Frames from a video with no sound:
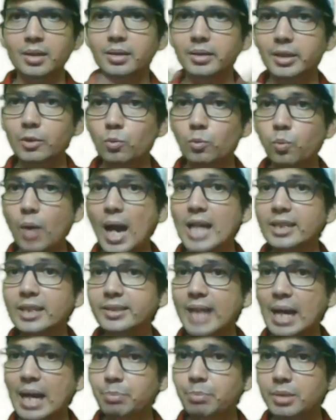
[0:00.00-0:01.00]
The wild
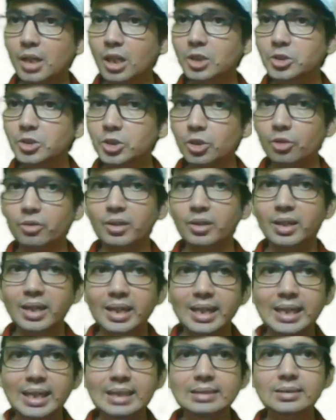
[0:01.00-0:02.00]
type culture
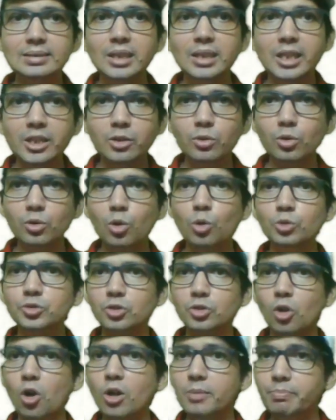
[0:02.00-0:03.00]
easily
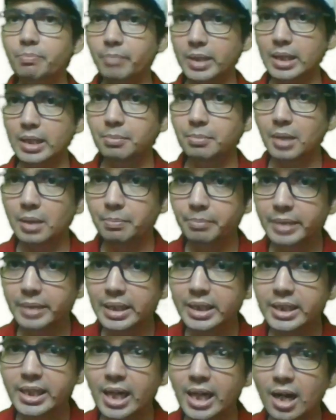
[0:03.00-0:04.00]
grows on minimal
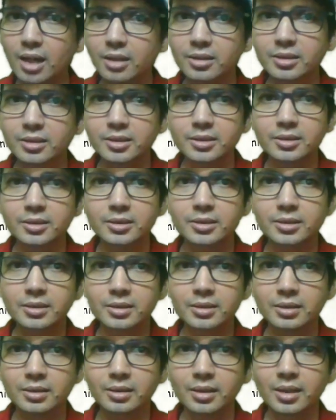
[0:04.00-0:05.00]
media.
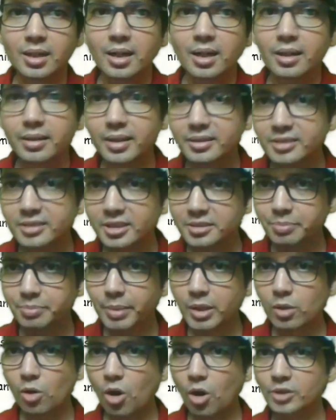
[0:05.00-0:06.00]
This is
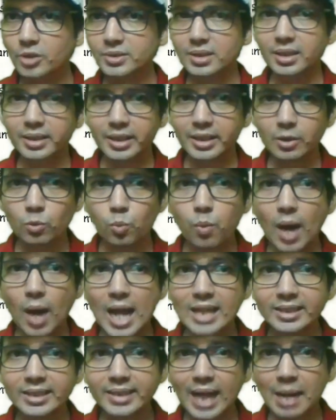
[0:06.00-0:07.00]
because the
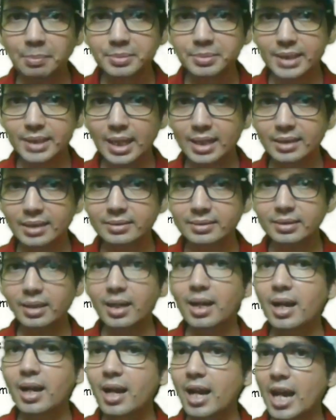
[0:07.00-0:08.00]
wild type cells
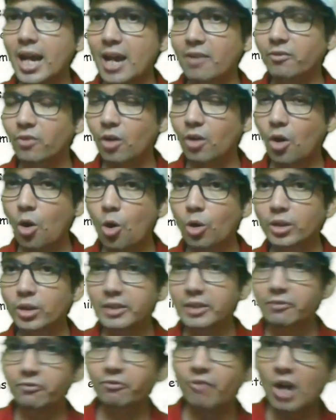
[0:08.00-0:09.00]
have all
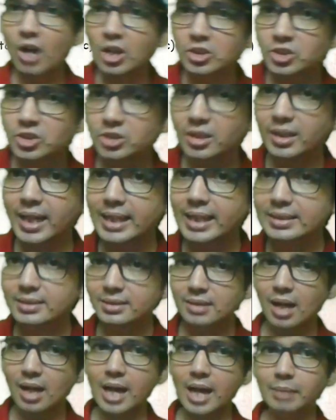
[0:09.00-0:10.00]
the functional
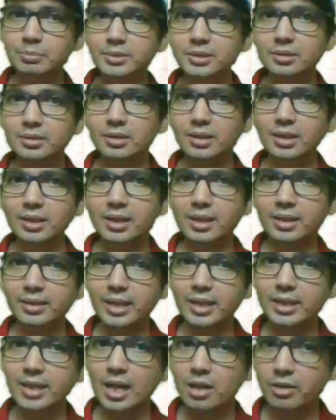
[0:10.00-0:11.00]
enzymes
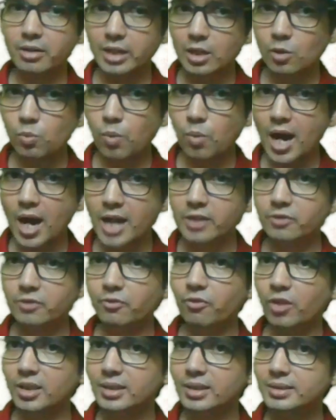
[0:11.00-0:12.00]
that are required
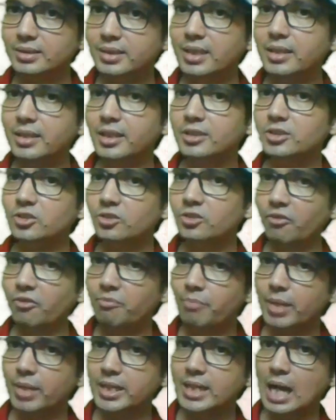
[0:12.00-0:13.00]
for the synthesis
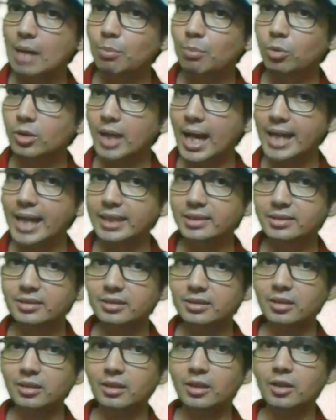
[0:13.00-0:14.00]
of metabolites
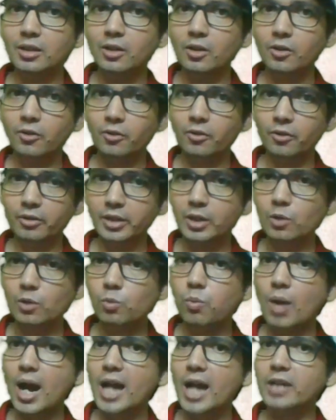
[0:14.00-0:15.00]

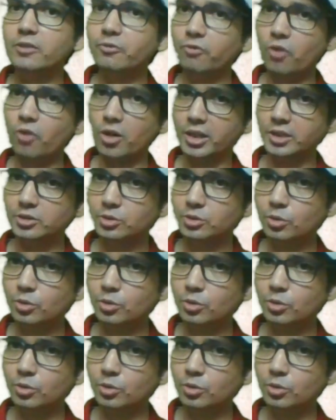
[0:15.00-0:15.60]
required for its